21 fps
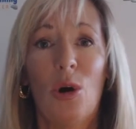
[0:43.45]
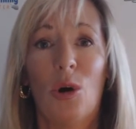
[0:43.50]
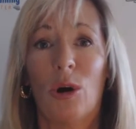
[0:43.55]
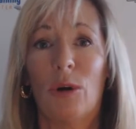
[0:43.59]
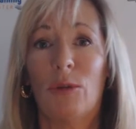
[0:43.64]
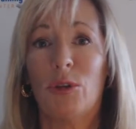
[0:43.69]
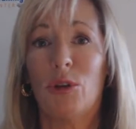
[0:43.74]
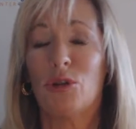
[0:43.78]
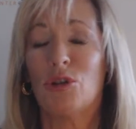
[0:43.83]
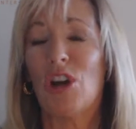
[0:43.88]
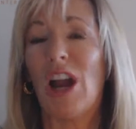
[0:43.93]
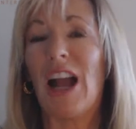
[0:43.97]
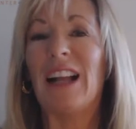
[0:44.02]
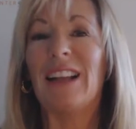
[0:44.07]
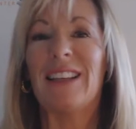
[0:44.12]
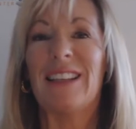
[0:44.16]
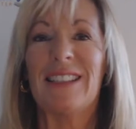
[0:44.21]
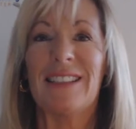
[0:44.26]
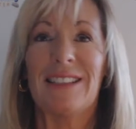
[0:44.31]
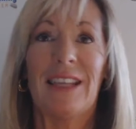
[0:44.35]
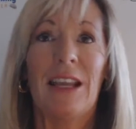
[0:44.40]
or if their
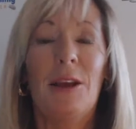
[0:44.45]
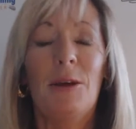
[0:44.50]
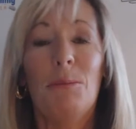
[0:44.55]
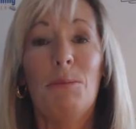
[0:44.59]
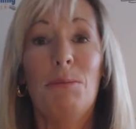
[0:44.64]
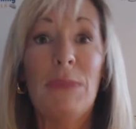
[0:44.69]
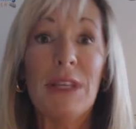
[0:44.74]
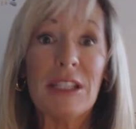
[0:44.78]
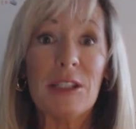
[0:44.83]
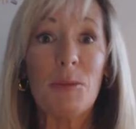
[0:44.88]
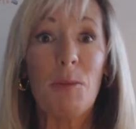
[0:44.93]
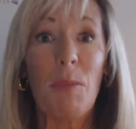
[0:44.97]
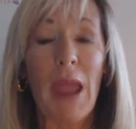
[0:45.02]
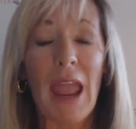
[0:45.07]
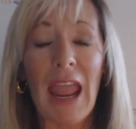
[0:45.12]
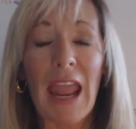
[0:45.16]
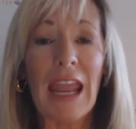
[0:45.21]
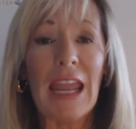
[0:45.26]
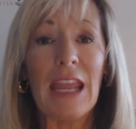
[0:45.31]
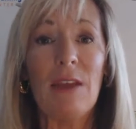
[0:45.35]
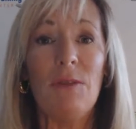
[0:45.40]
child is
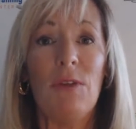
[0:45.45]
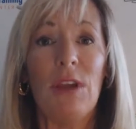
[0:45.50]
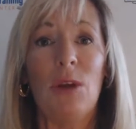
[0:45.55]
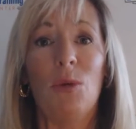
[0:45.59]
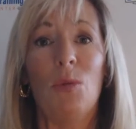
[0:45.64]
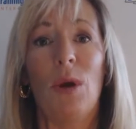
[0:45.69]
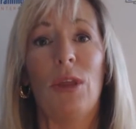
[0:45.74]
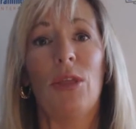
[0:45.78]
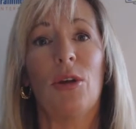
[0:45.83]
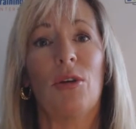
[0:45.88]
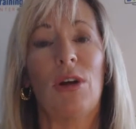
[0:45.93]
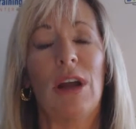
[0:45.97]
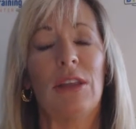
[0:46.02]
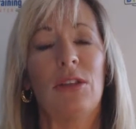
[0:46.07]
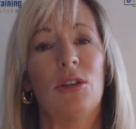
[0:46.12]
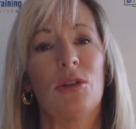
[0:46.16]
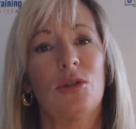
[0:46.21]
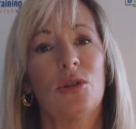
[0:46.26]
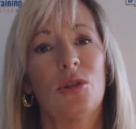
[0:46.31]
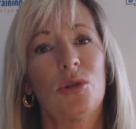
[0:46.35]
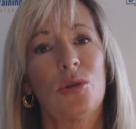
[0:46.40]
misbehaving when they're at
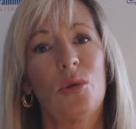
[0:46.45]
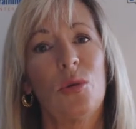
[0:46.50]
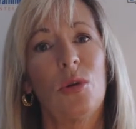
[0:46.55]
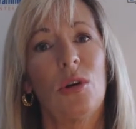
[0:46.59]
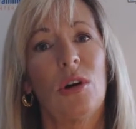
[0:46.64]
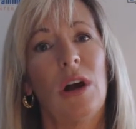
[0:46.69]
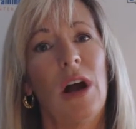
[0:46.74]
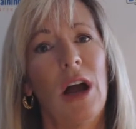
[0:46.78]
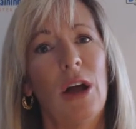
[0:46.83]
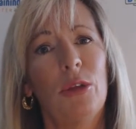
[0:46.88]
the store.